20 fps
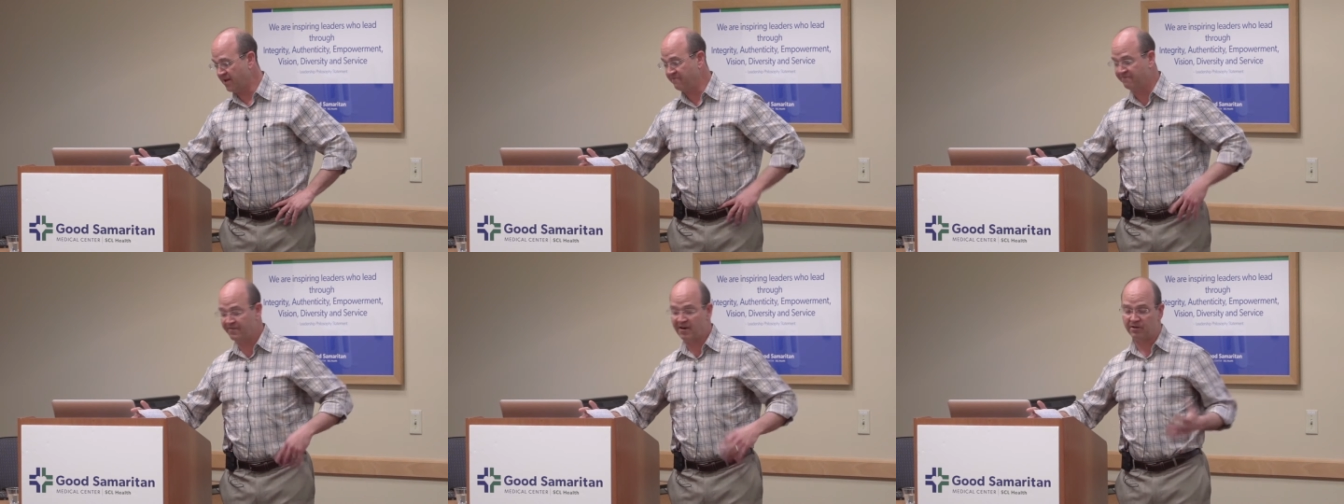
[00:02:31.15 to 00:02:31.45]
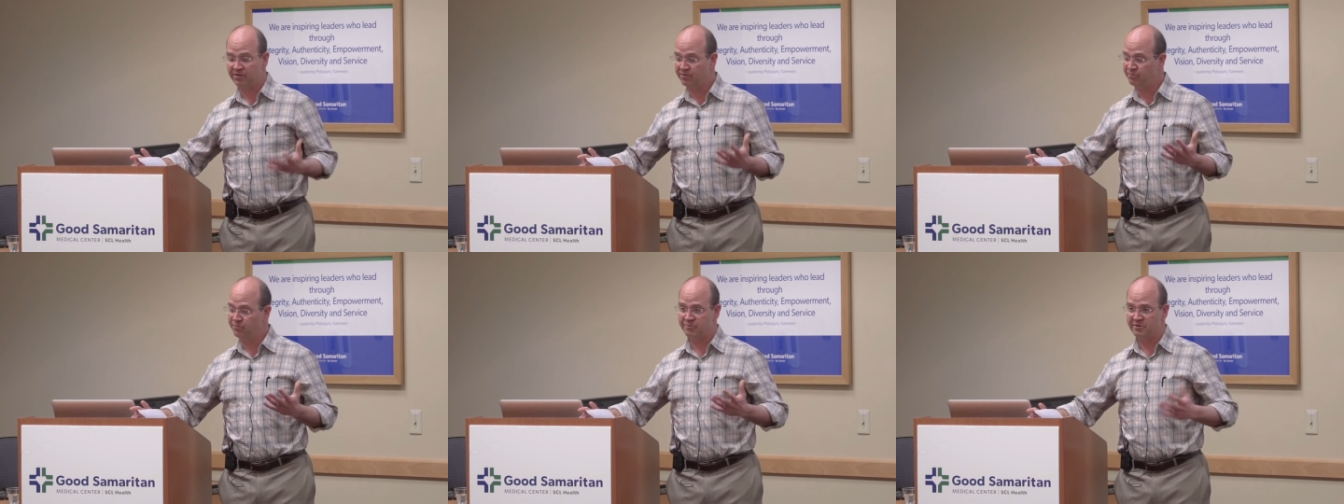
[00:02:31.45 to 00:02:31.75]
I
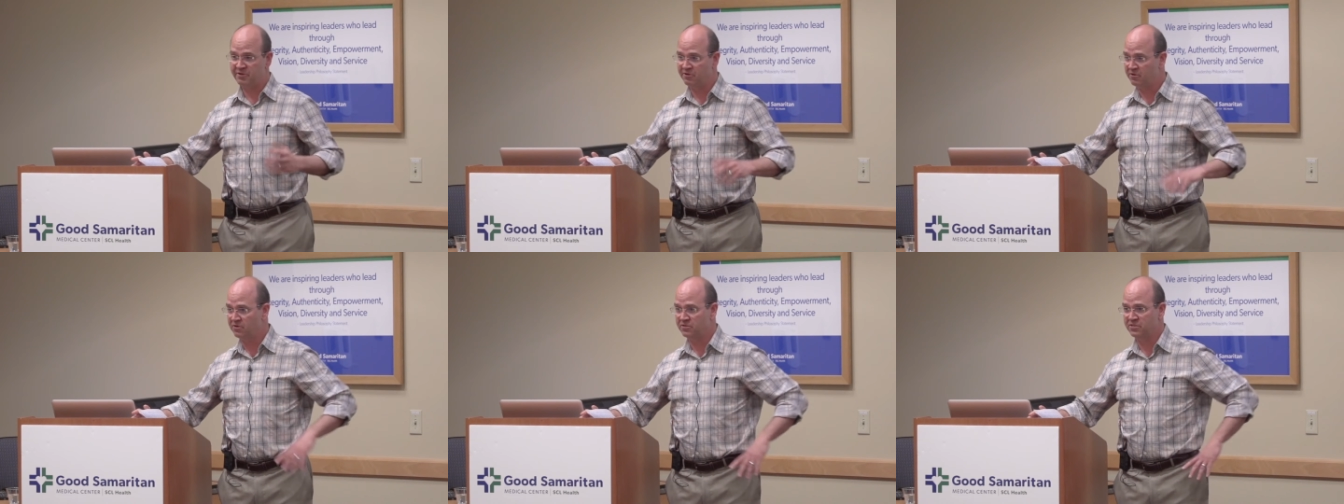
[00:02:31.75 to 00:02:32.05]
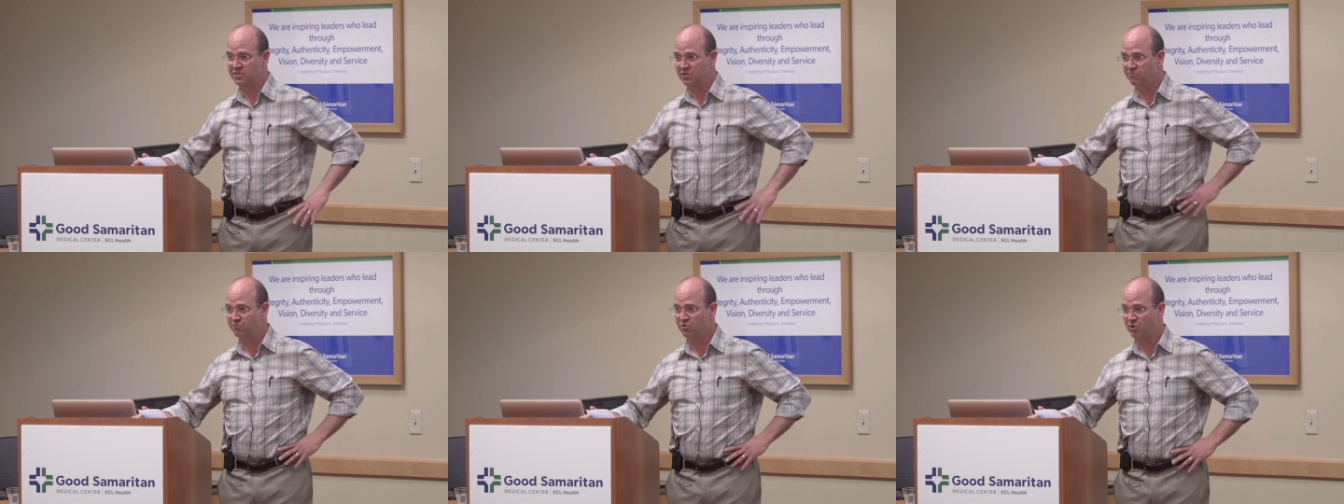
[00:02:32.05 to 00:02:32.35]
found him to be,
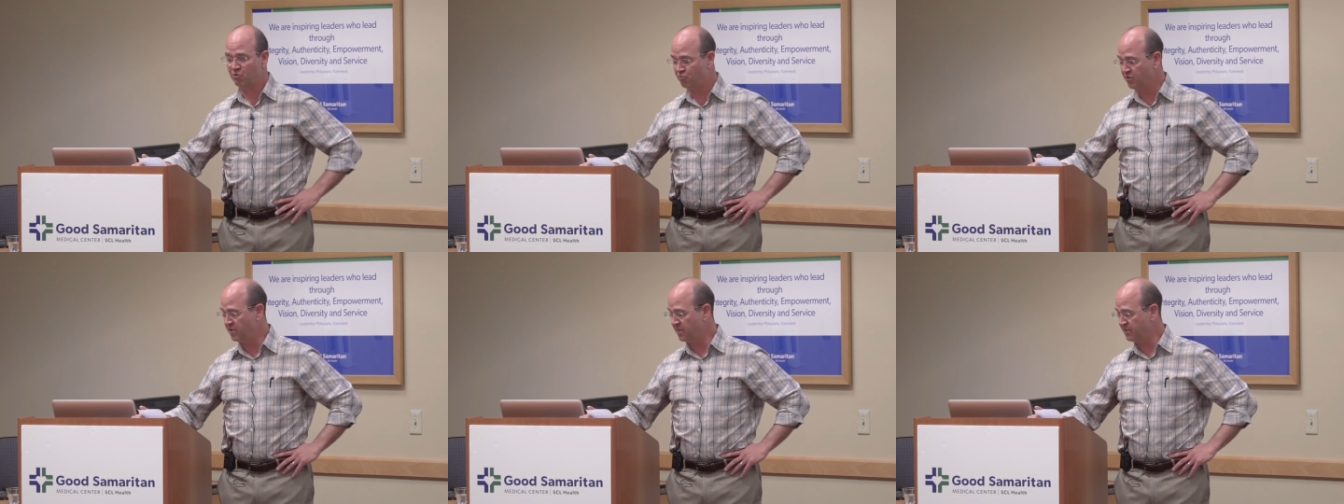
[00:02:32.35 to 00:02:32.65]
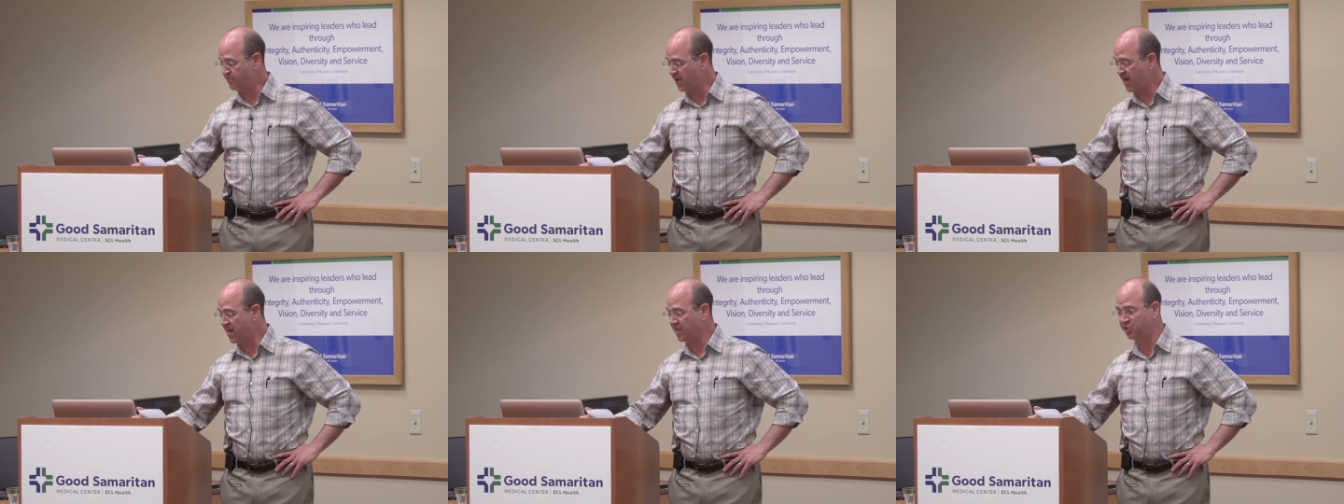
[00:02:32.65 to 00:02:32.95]
you know,
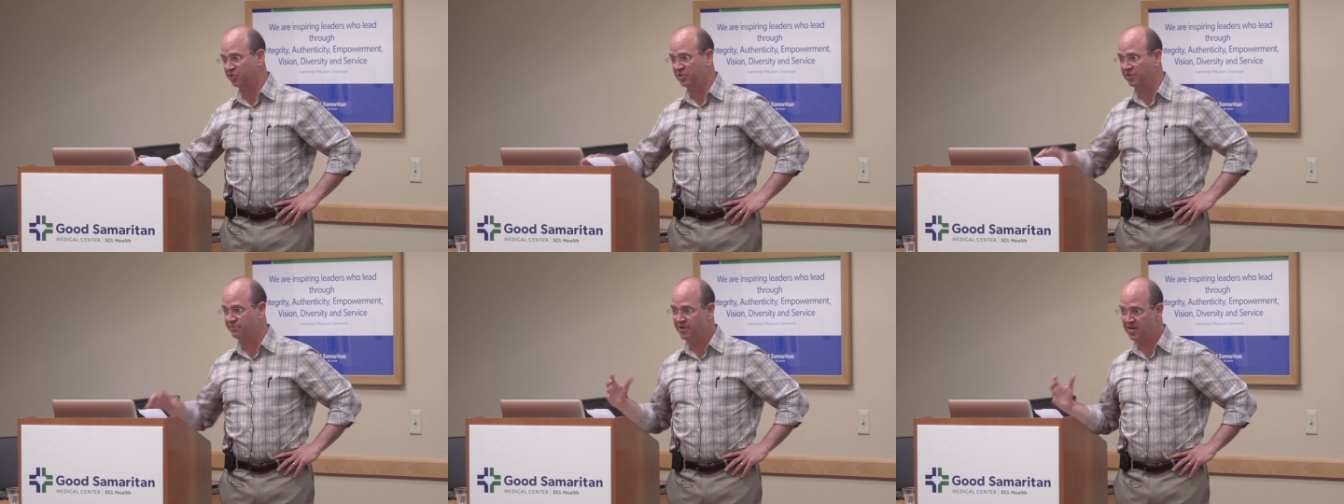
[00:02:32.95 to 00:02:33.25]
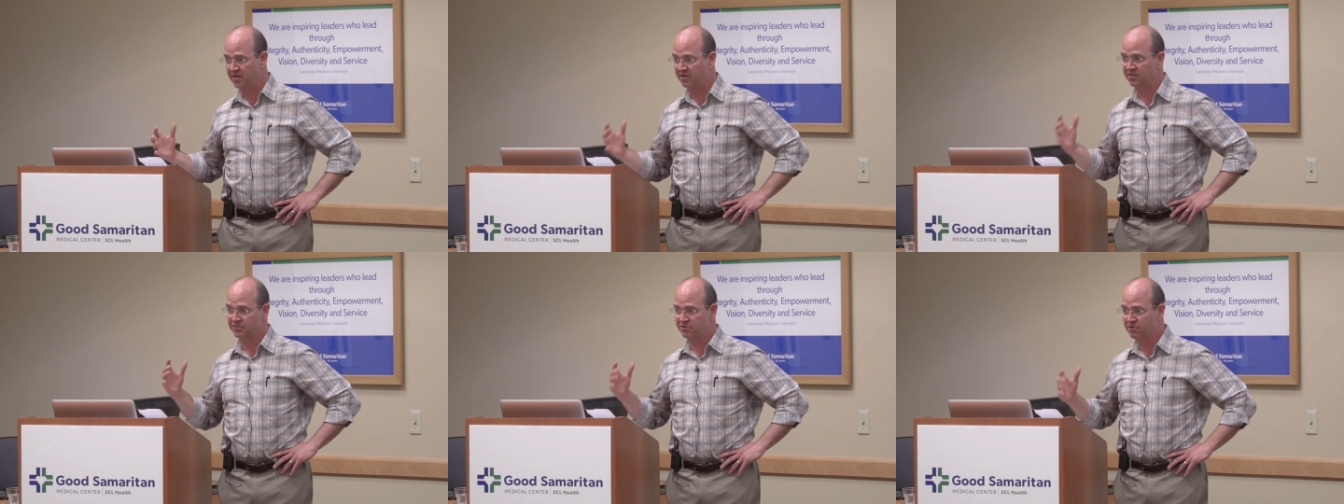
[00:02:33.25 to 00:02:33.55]
really passionate
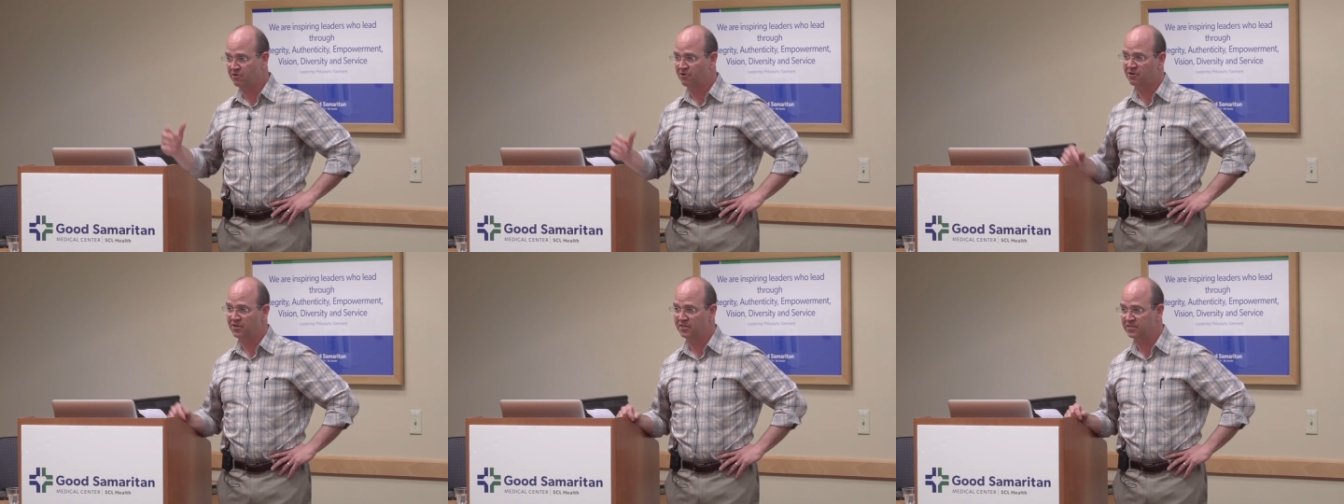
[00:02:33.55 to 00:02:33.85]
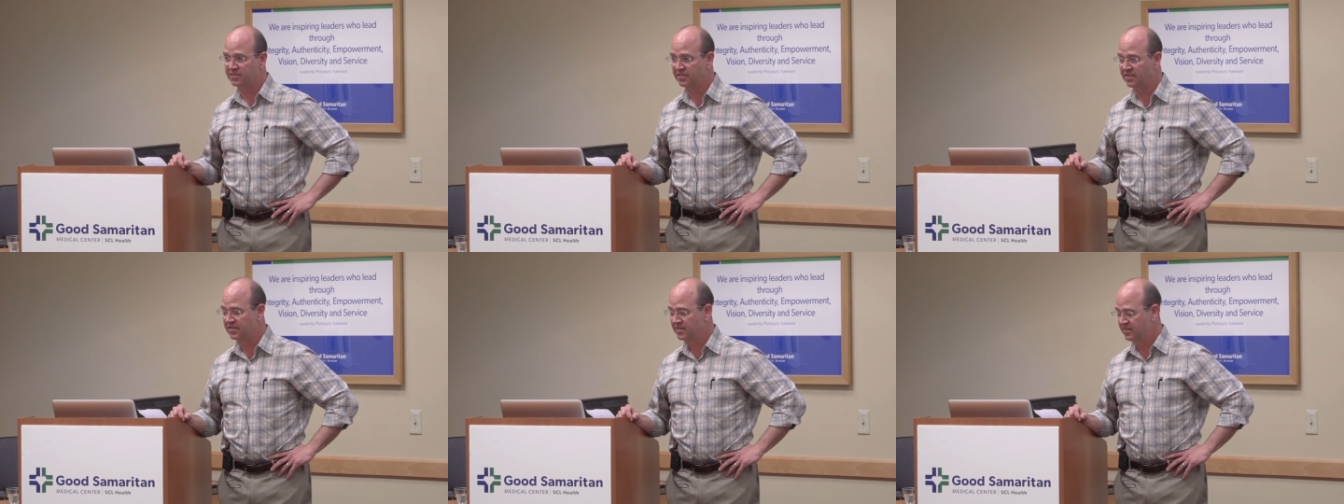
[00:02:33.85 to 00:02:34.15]
about his
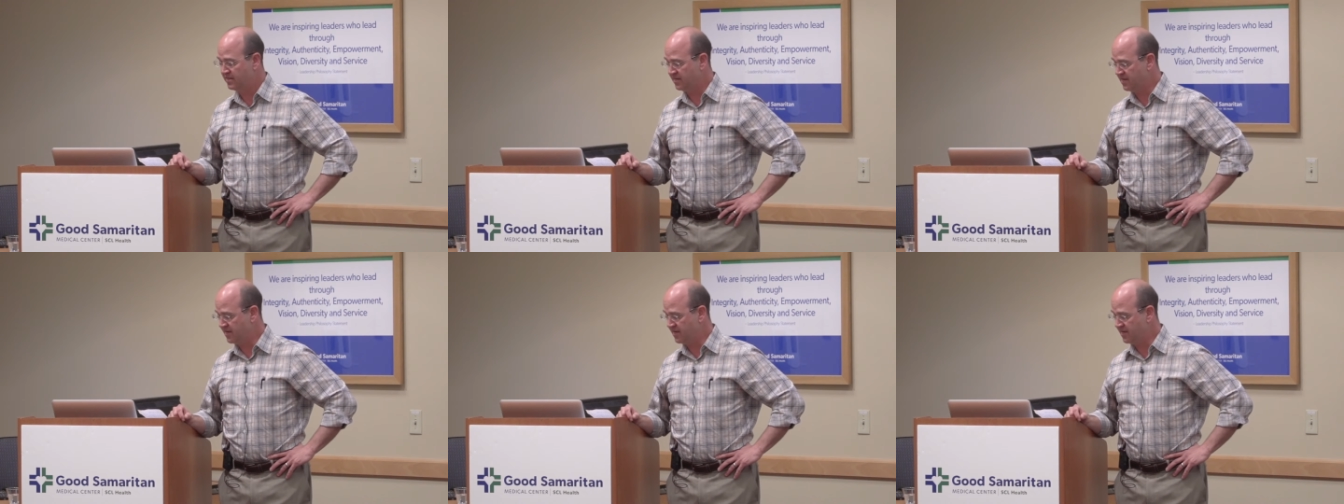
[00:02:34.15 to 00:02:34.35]
cause.